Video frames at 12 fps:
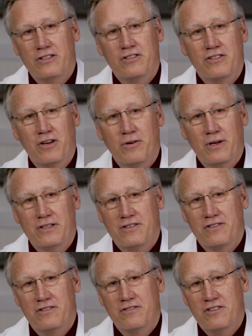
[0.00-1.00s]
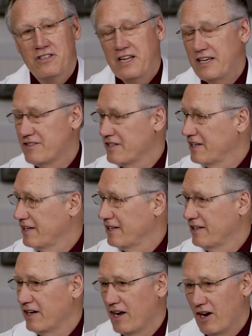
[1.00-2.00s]
So it's
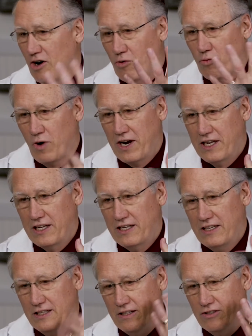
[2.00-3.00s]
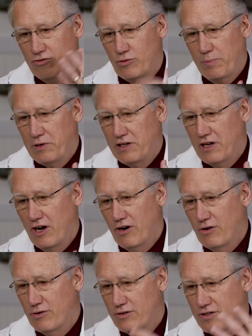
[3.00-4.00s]
sneezing, runny, drippy
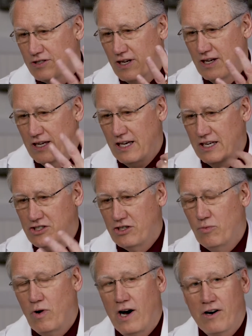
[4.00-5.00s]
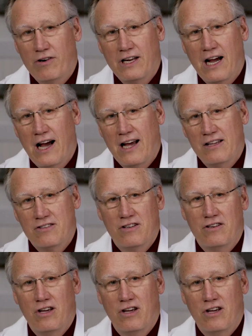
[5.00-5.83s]
nose, itchy, watery eyes and